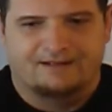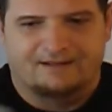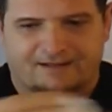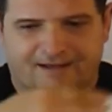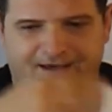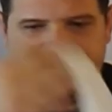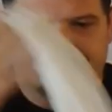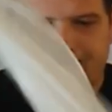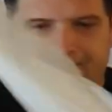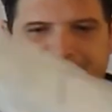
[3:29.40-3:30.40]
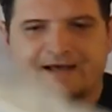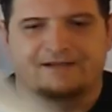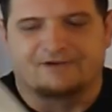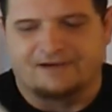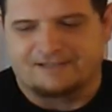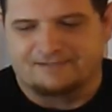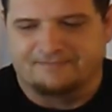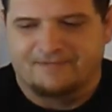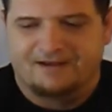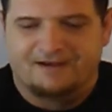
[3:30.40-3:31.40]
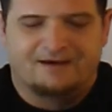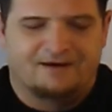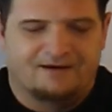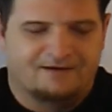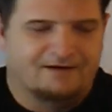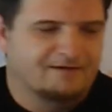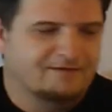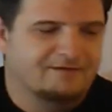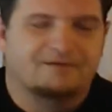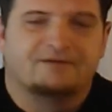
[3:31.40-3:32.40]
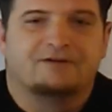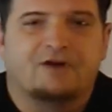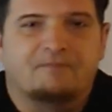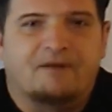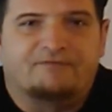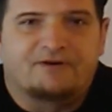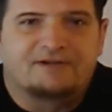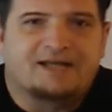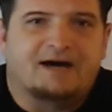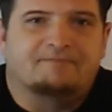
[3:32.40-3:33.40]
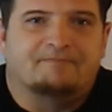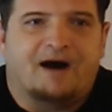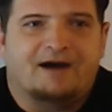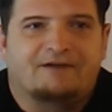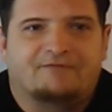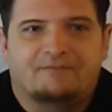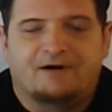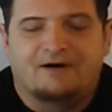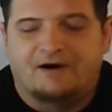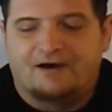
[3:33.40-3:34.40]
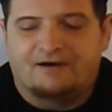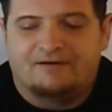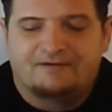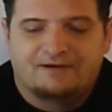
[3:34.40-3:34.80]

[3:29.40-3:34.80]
Yeah, that's awesome. You know, my first time buying from a